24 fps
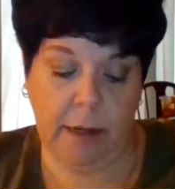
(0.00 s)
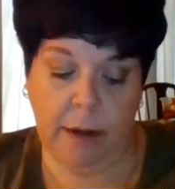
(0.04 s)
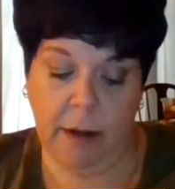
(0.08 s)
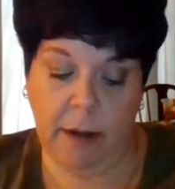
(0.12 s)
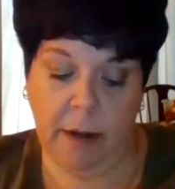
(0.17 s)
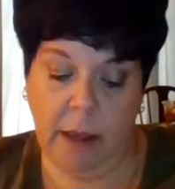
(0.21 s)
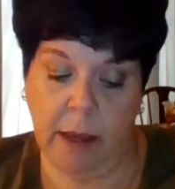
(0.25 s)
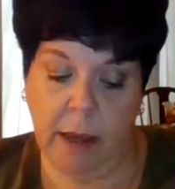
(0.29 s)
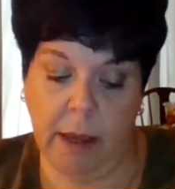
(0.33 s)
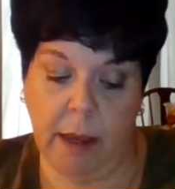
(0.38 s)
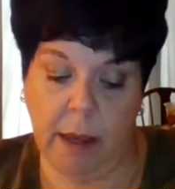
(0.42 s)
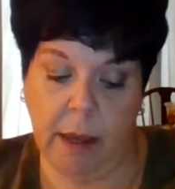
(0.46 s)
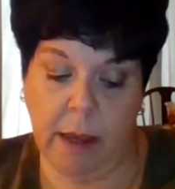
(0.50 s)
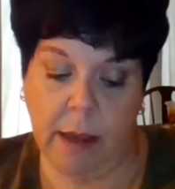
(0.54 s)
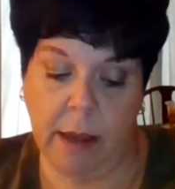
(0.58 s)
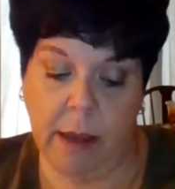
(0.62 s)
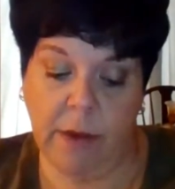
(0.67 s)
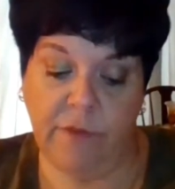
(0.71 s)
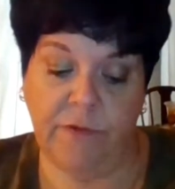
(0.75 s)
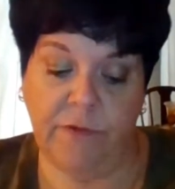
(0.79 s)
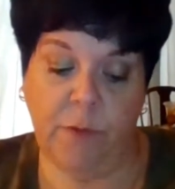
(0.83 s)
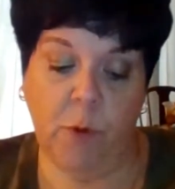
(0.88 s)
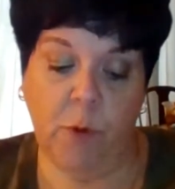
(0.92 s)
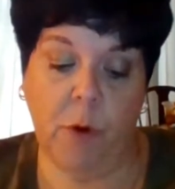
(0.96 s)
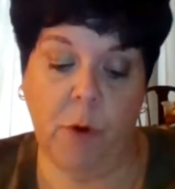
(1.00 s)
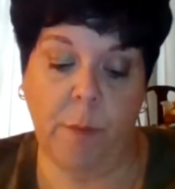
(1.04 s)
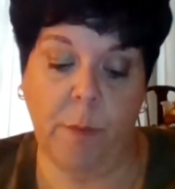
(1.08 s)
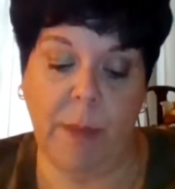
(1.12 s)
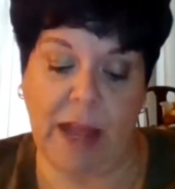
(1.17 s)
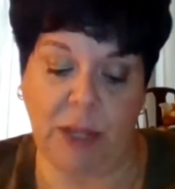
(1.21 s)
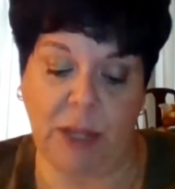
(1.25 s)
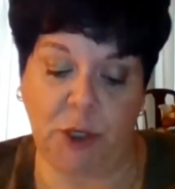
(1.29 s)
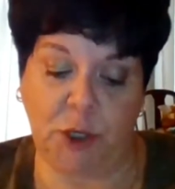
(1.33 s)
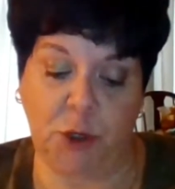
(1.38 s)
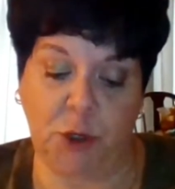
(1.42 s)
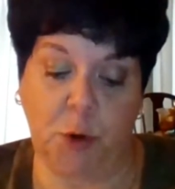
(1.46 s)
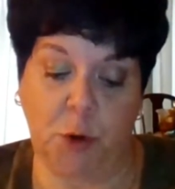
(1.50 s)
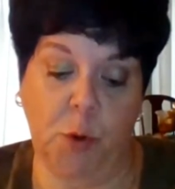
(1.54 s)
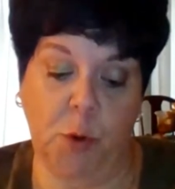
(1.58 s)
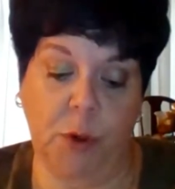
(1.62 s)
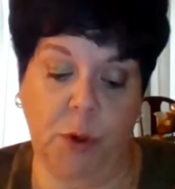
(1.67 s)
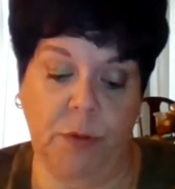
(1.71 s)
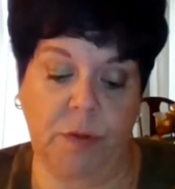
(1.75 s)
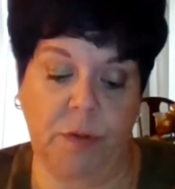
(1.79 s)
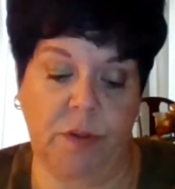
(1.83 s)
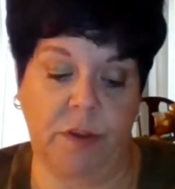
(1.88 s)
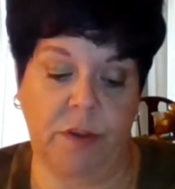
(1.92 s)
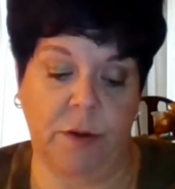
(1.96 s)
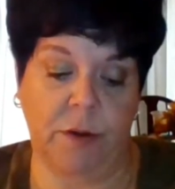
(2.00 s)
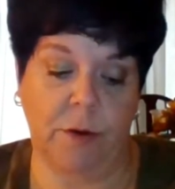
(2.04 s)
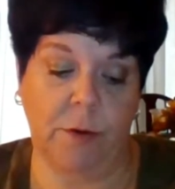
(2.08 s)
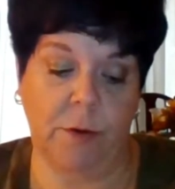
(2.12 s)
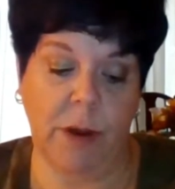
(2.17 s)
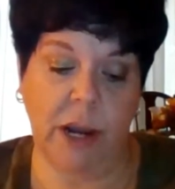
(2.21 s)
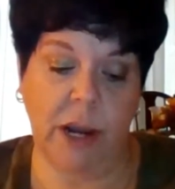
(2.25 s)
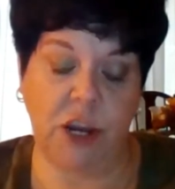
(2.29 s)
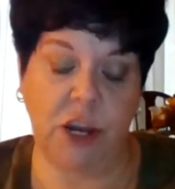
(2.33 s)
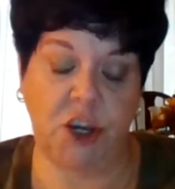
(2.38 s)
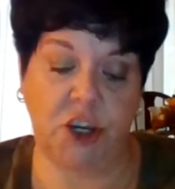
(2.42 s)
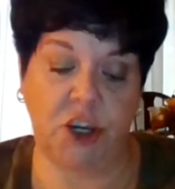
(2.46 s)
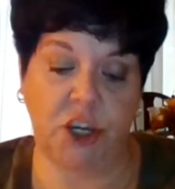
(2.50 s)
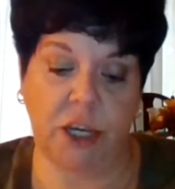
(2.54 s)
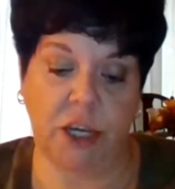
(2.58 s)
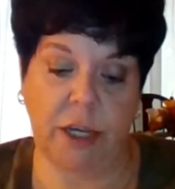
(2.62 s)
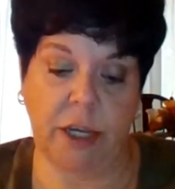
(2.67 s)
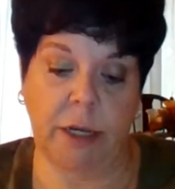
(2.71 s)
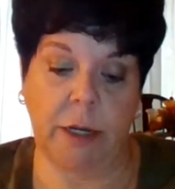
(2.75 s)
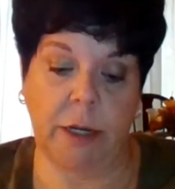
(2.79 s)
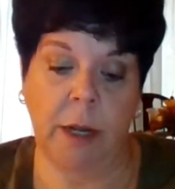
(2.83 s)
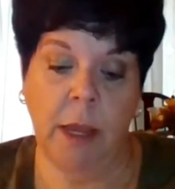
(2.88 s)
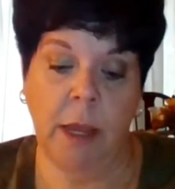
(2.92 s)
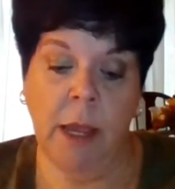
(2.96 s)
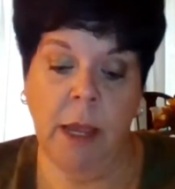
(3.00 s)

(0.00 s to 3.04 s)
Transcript: for magical consideration,